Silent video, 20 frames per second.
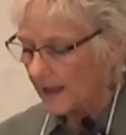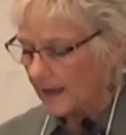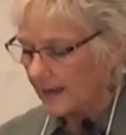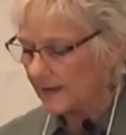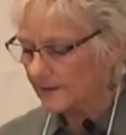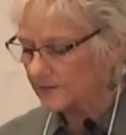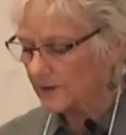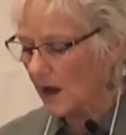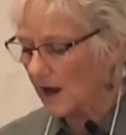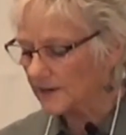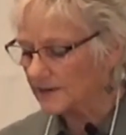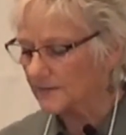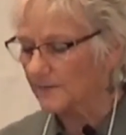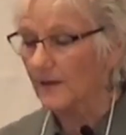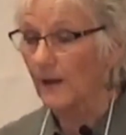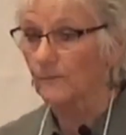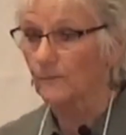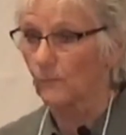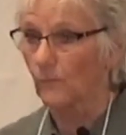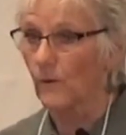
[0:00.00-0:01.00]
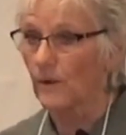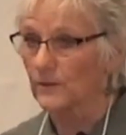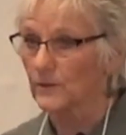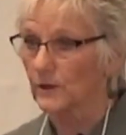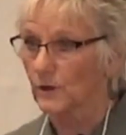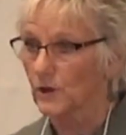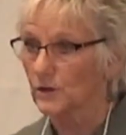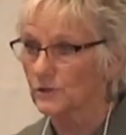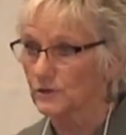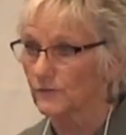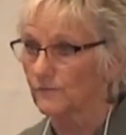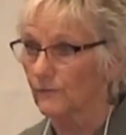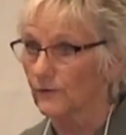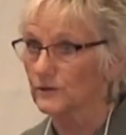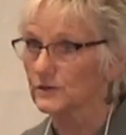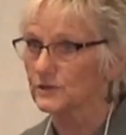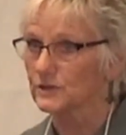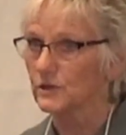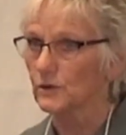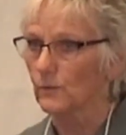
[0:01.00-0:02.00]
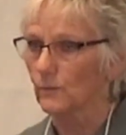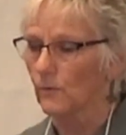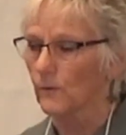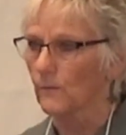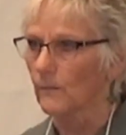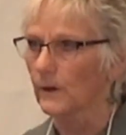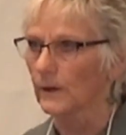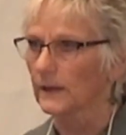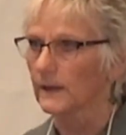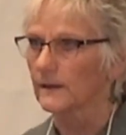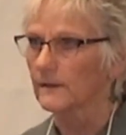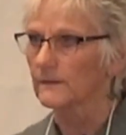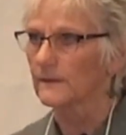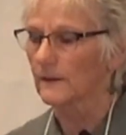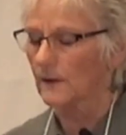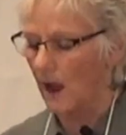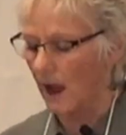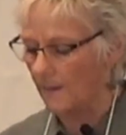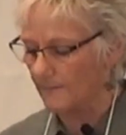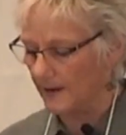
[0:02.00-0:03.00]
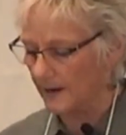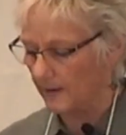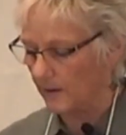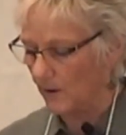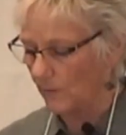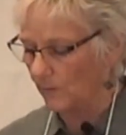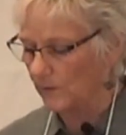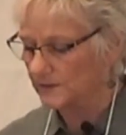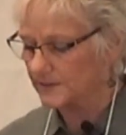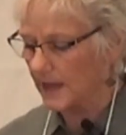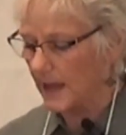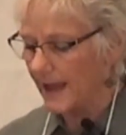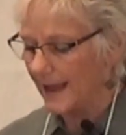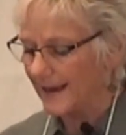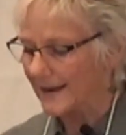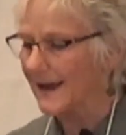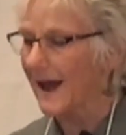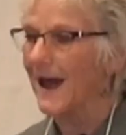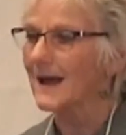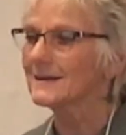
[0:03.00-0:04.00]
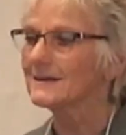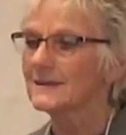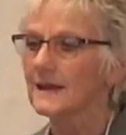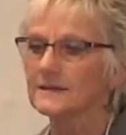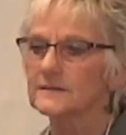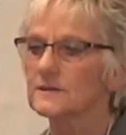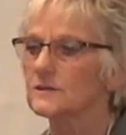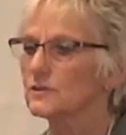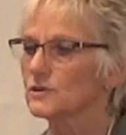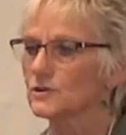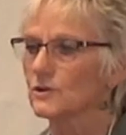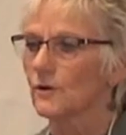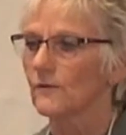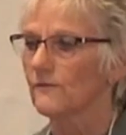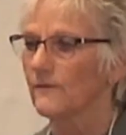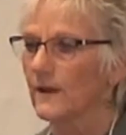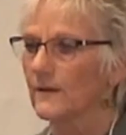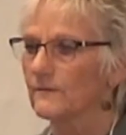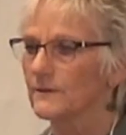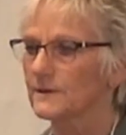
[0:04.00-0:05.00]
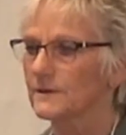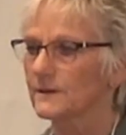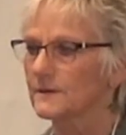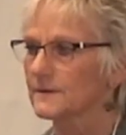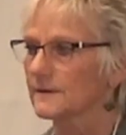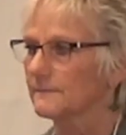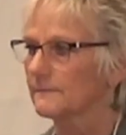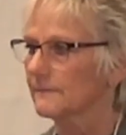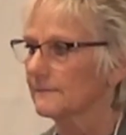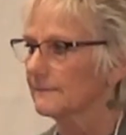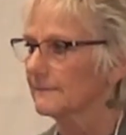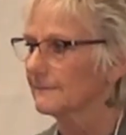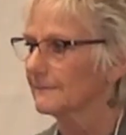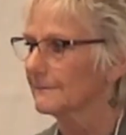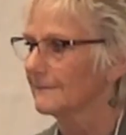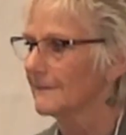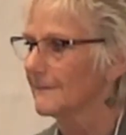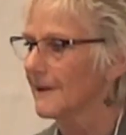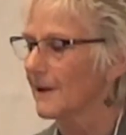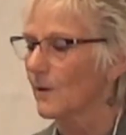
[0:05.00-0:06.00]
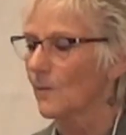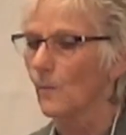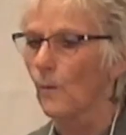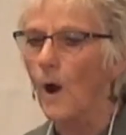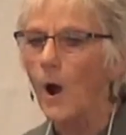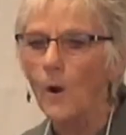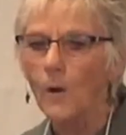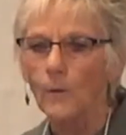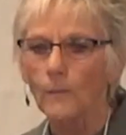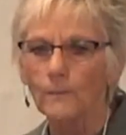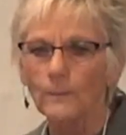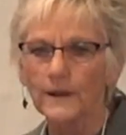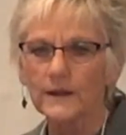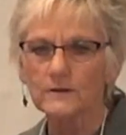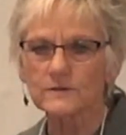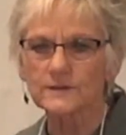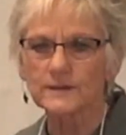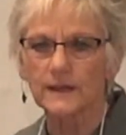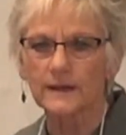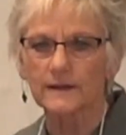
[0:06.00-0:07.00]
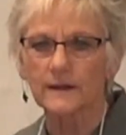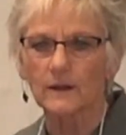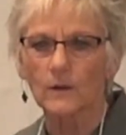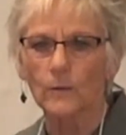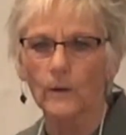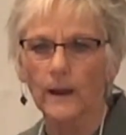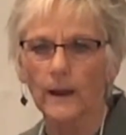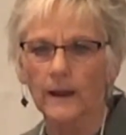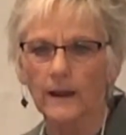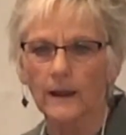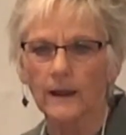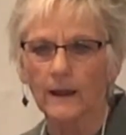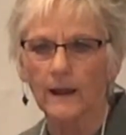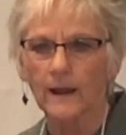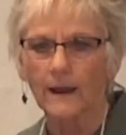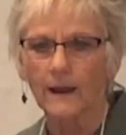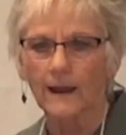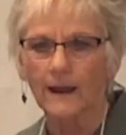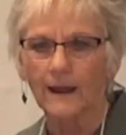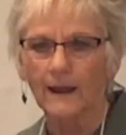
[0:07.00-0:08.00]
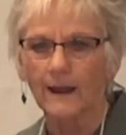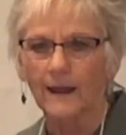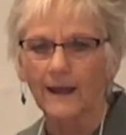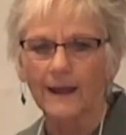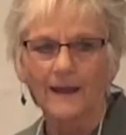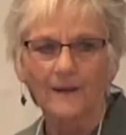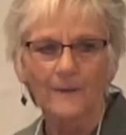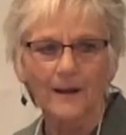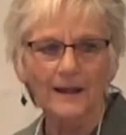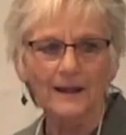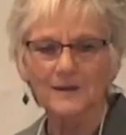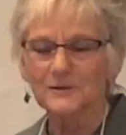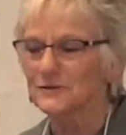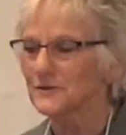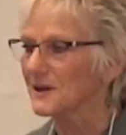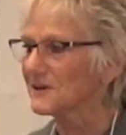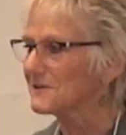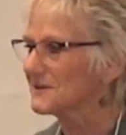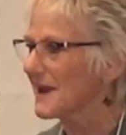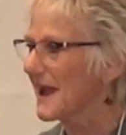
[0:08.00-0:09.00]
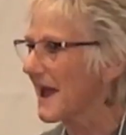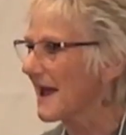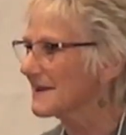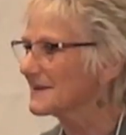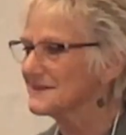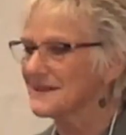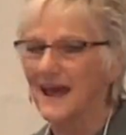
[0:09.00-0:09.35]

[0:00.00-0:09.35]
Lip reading: He talked, the first two were really that got me, was God doesn't show favoritism. Whoa, Peter's getting it quick. Right, he just has